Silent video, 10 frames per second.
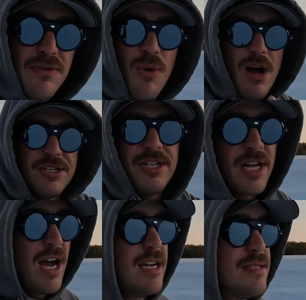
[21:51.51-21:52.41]
for watching,
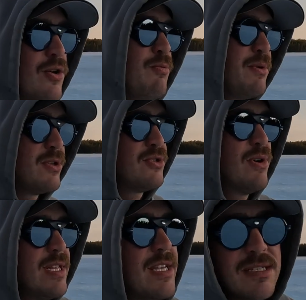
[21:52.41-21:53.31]
guys. Hope you
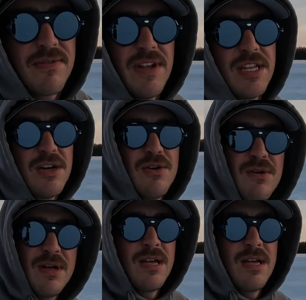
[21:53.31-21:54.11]
enjoyed this video.